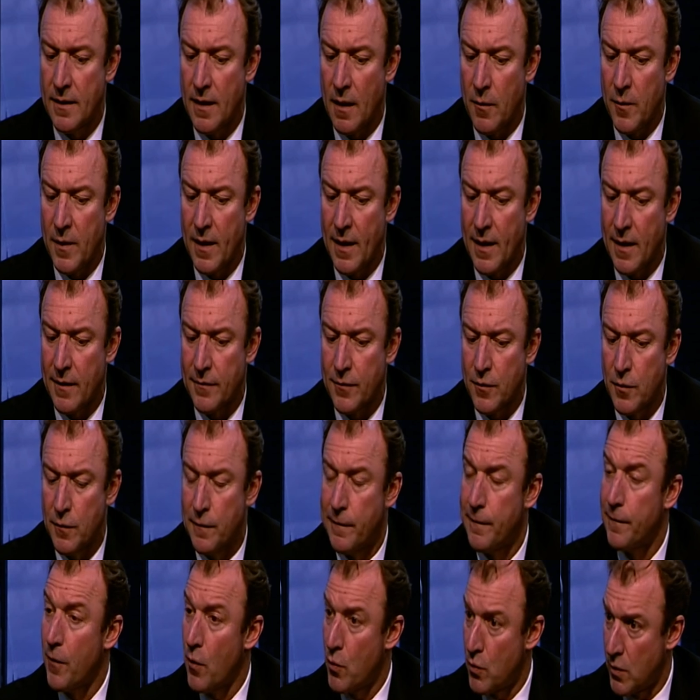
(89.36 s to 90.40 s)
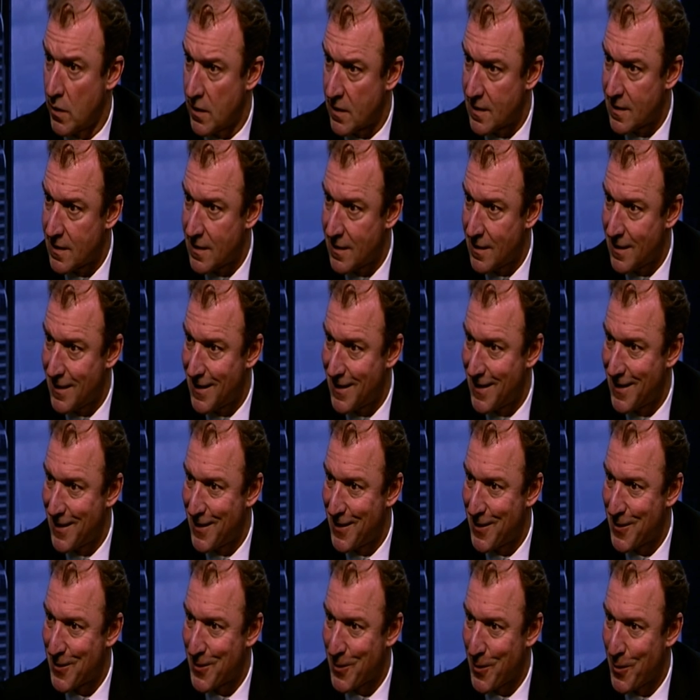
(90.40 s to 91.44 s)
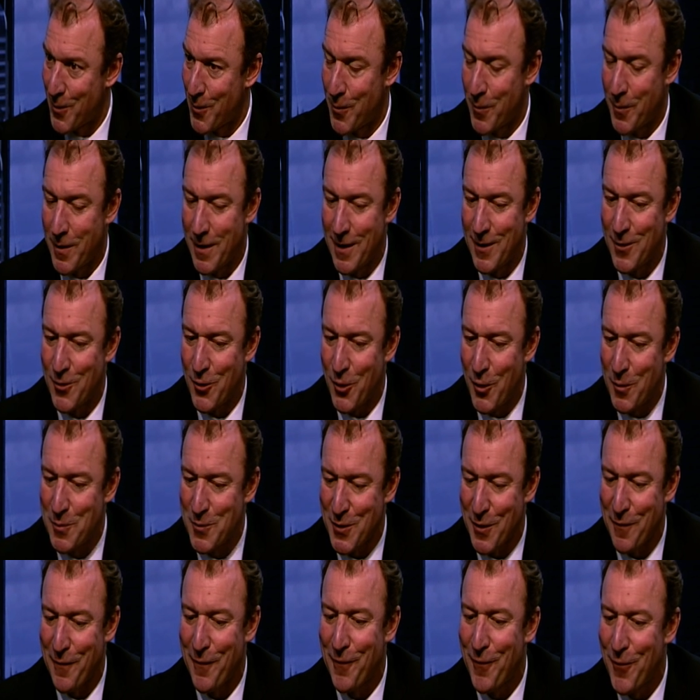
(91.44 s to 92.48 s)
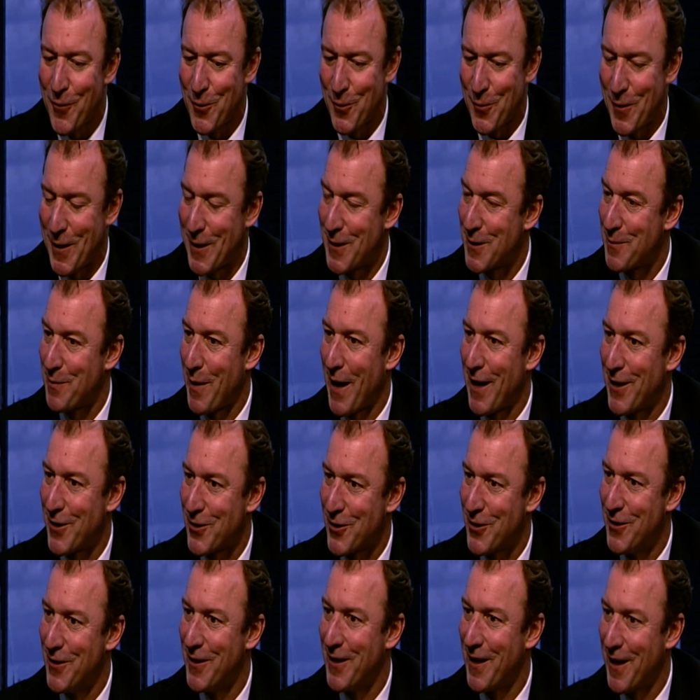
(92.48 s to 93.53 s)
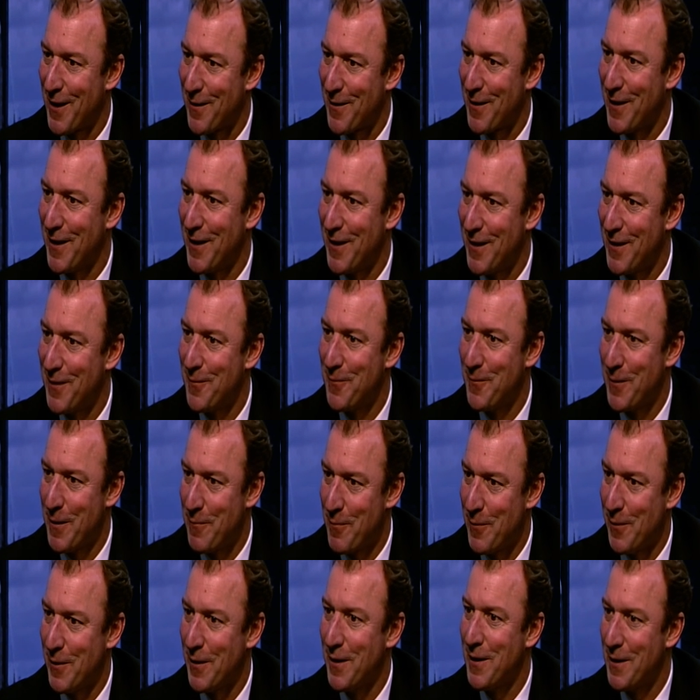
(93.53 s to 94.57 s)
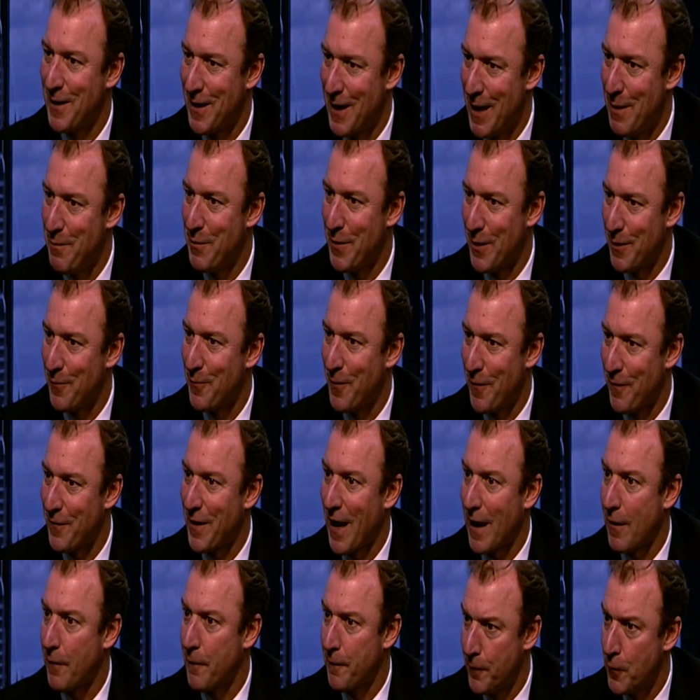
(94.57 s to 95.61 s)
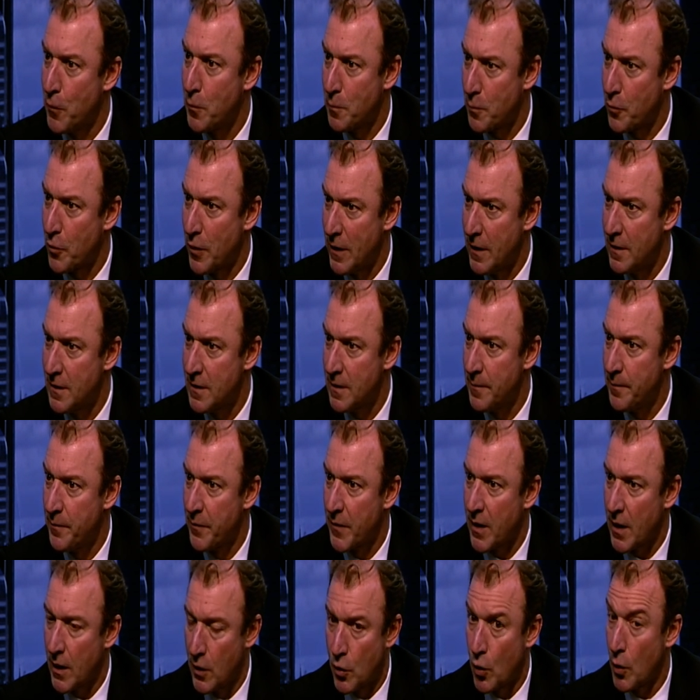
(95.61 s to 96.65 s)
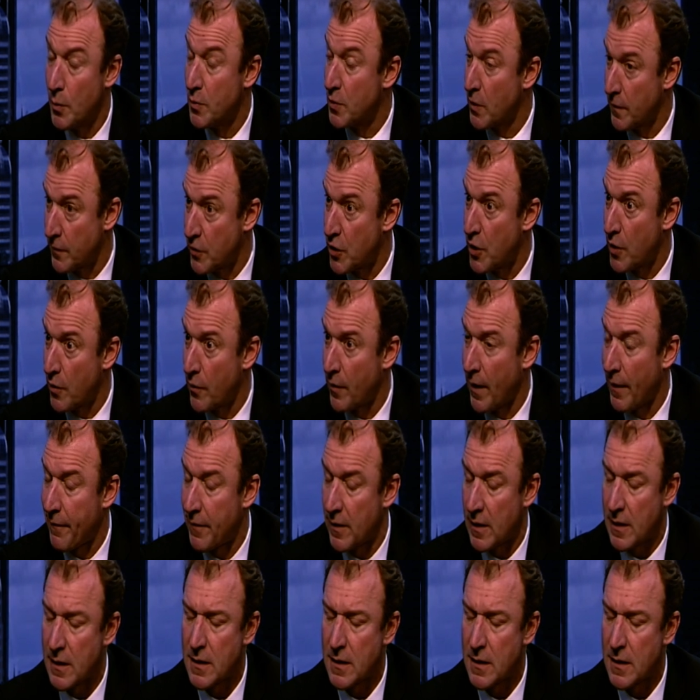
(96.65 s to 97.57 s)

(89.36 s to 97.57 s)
that we have to focus. So in terms of further expansion, I think we will keep it with that footprint in terms of geographic